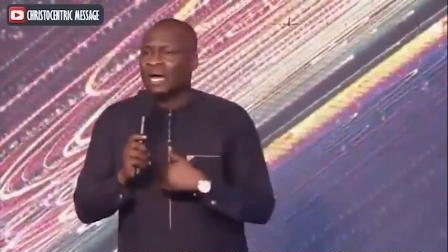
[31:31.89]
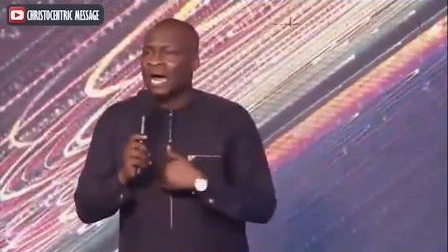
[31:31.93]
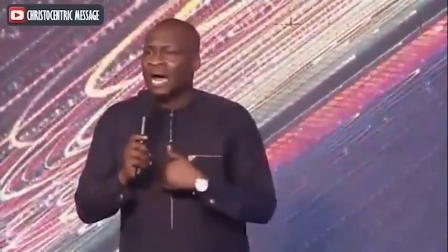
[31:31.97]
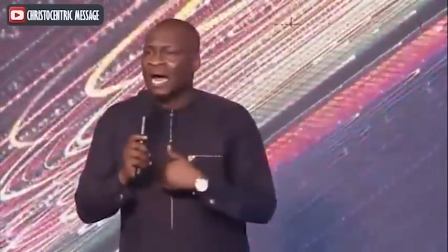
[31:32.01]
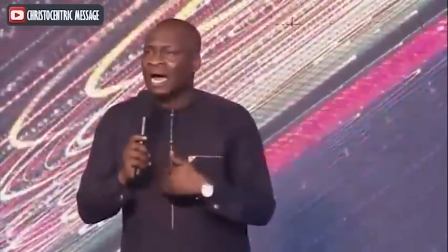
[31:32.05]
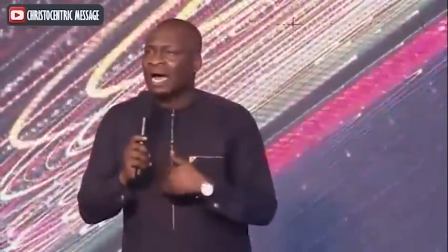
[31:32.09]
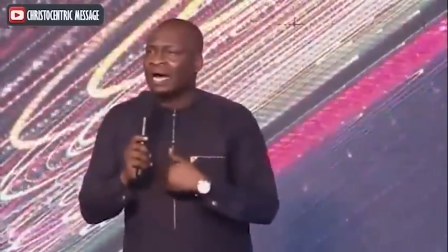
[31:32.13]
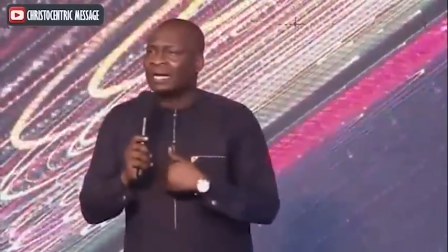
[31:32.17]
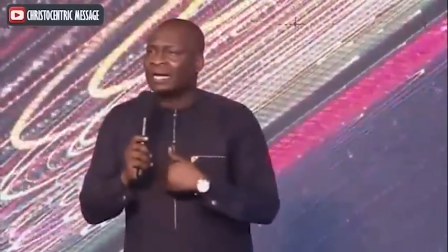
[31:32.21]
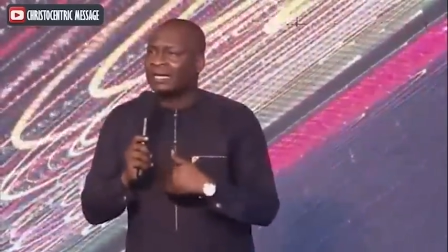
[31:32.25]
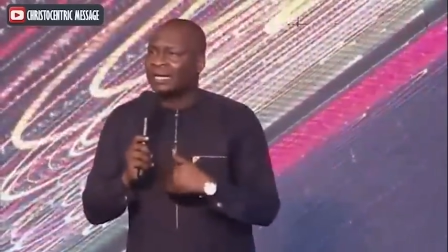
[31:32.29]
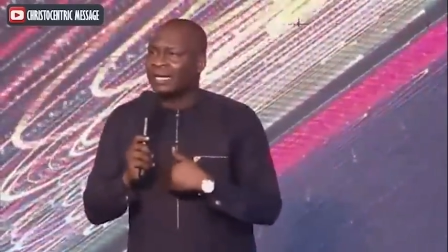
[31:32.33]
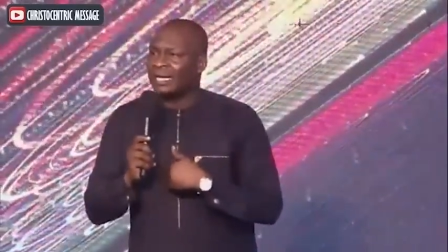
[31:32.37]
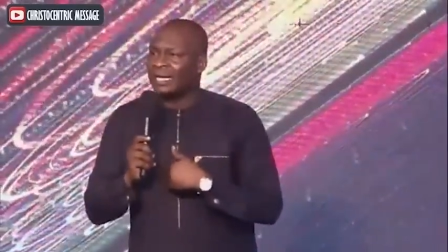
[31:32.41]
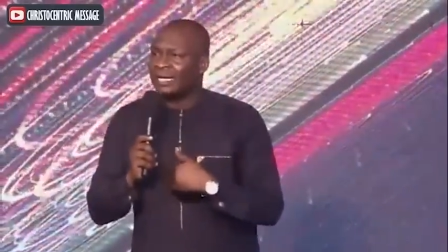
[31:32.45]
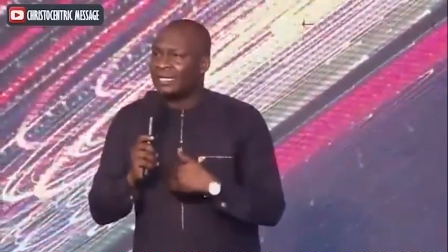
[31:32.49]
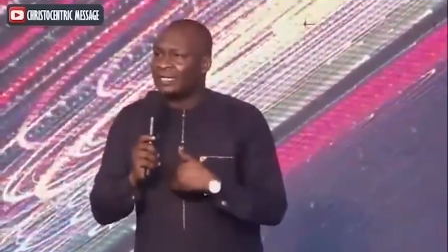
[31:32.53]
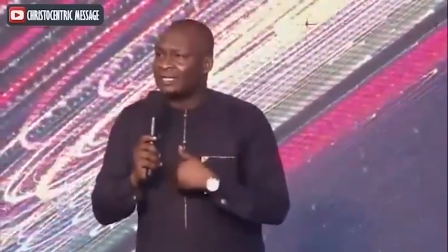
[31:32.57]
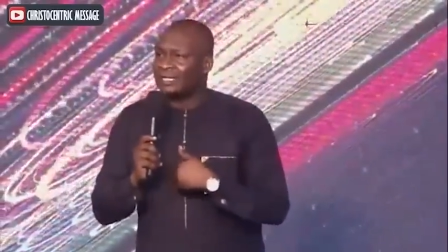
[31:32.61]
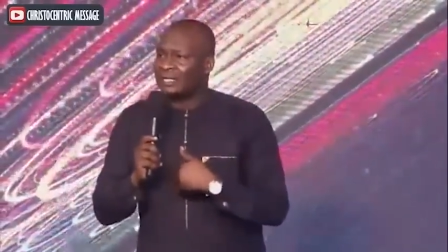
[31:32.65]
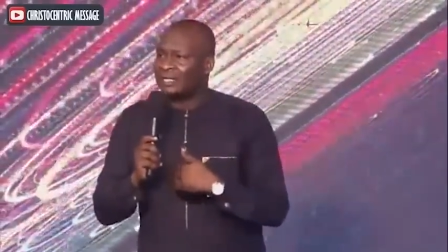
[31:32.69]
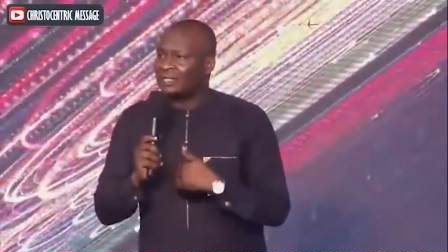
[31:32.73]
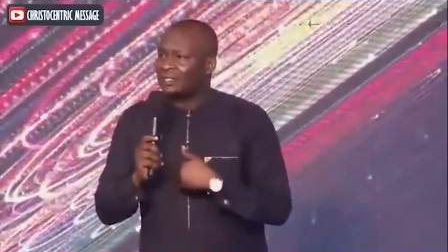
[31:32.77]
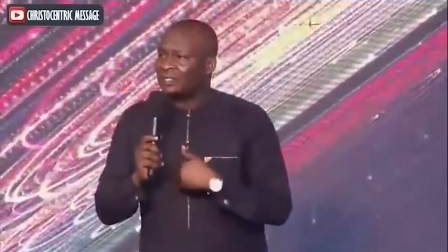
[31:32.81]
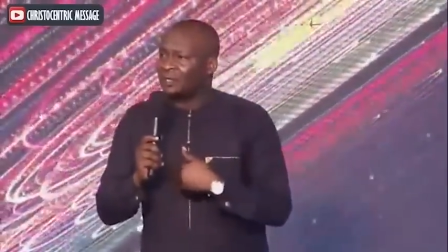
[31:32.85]
had a
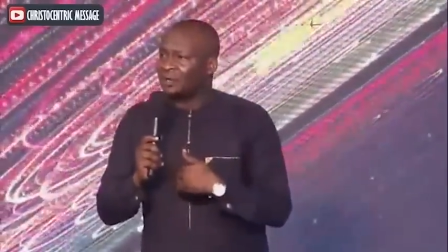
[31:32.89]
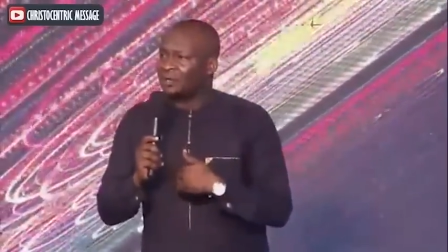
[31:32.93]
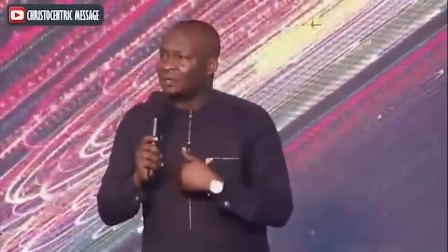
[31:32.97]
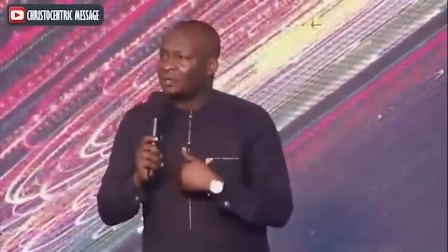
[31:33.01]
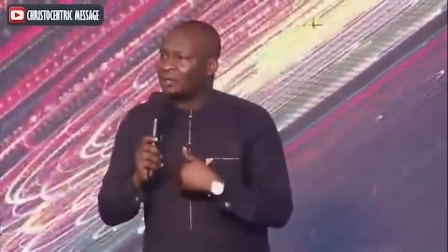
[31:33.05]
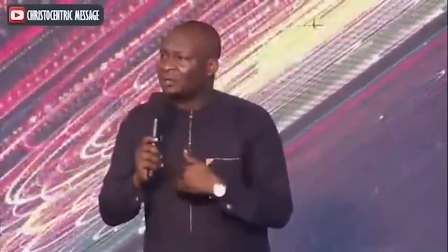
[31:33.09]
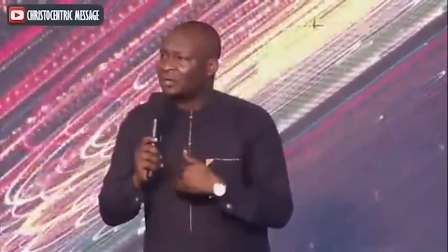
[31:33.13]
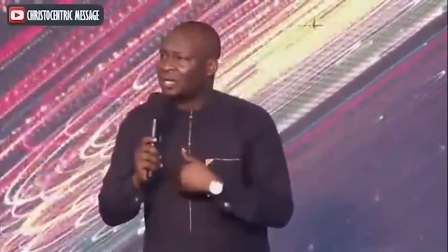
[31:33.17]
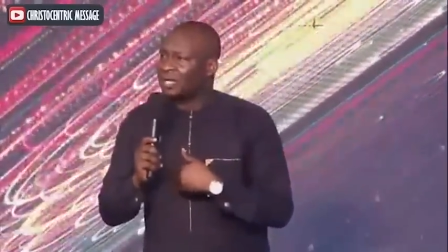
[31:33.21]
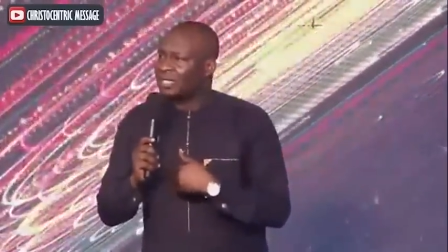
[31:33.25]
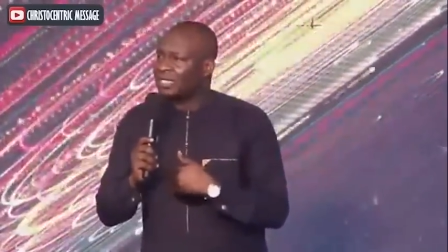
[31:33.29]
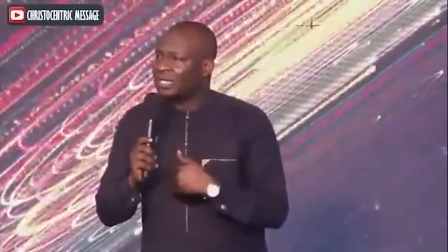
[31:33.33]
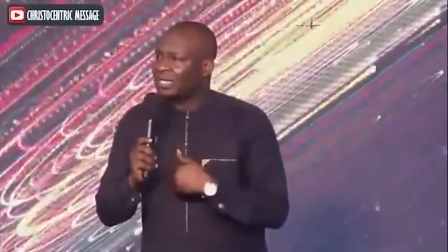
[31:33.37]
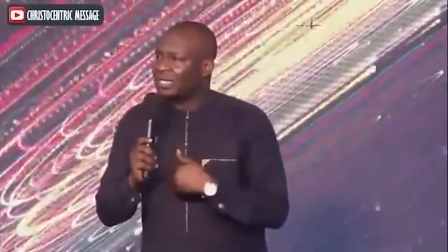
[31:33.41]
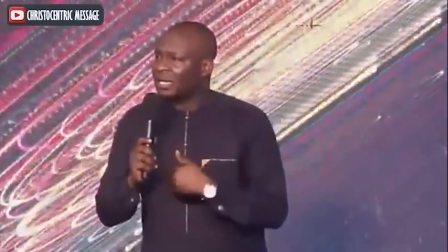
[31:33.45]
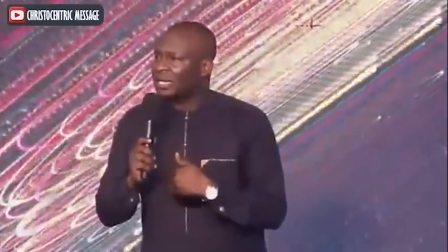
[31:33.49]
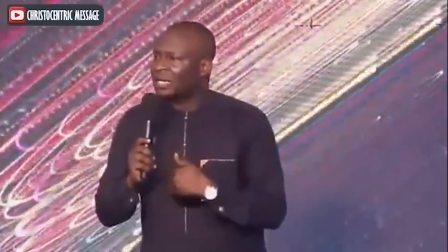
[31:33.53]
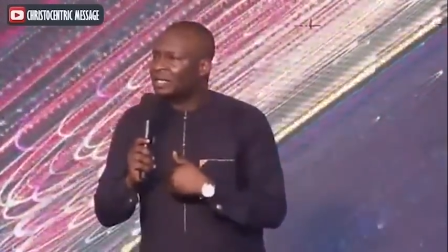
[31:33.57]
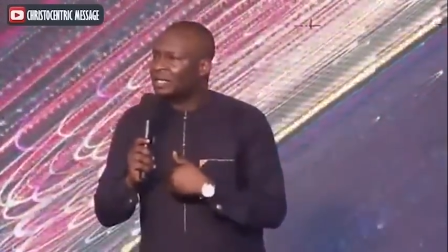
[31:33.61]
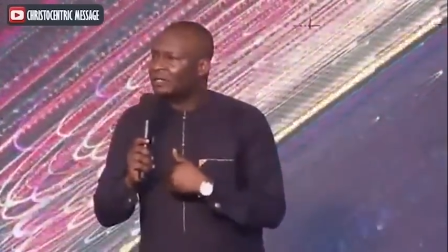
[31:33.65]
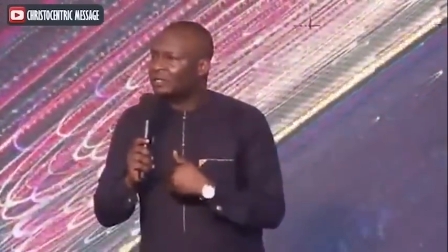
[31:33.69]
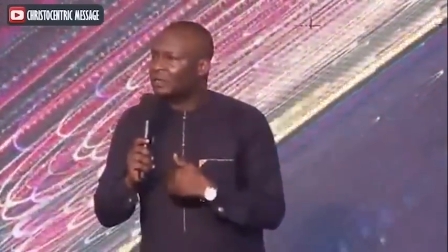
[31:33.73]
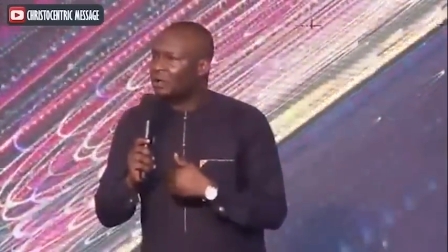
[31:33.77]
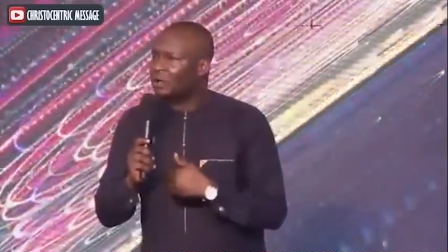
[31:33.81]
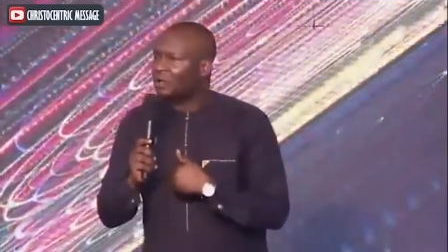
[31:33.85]
deteriorating
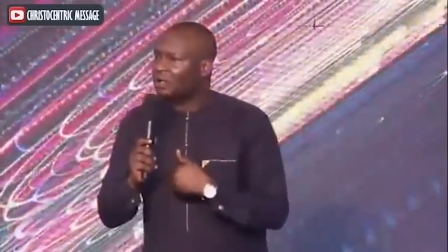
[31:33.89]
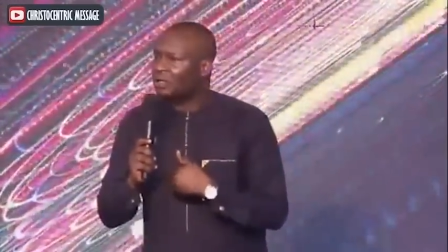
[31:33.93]
health